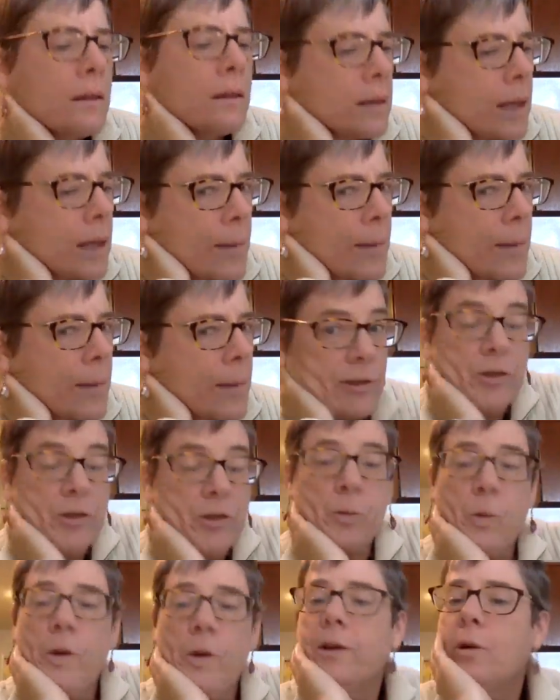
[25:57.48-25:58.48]
Let me ask
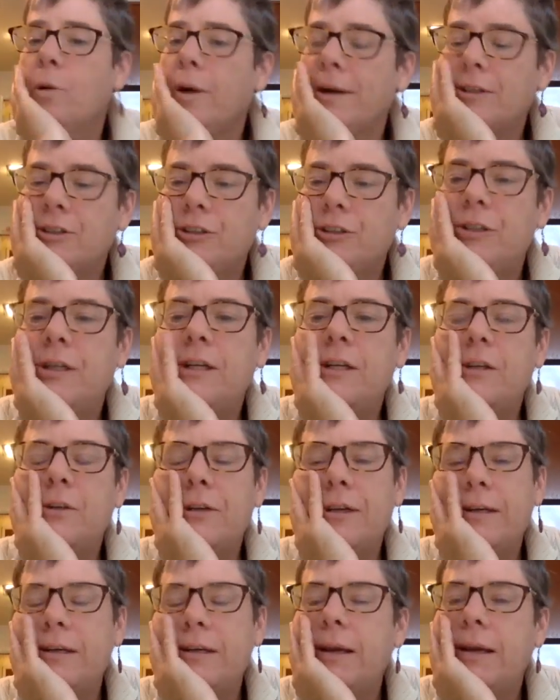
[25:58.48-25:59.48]
just one question,
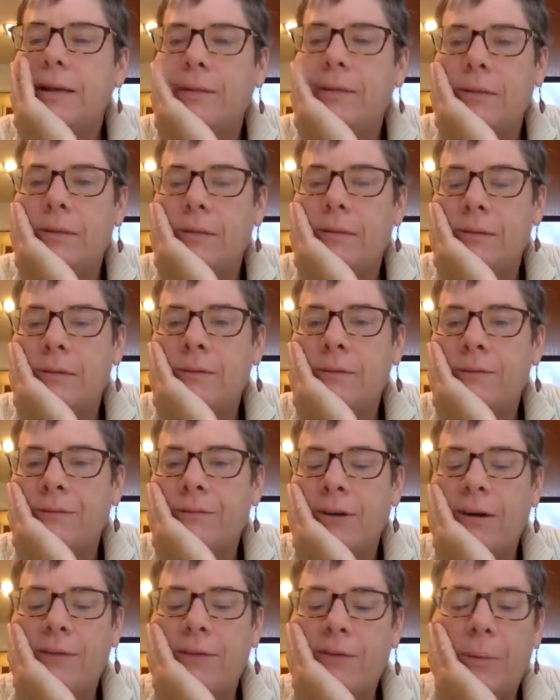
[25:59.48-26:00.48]
Hillary, and
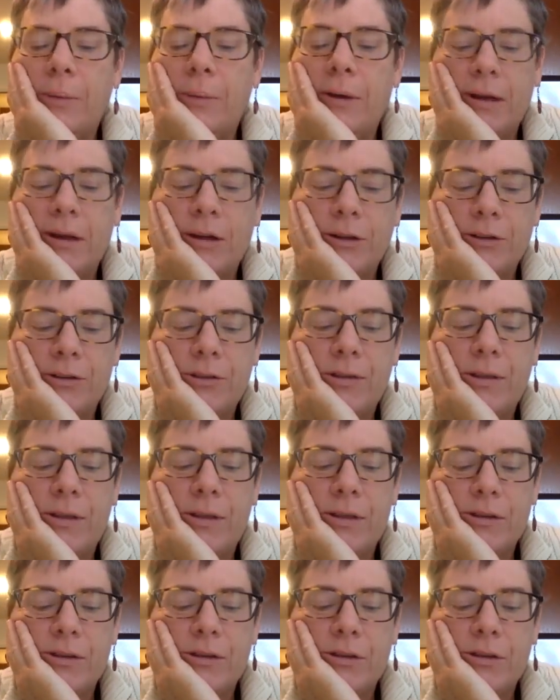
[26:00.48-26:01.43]
for everybody else, this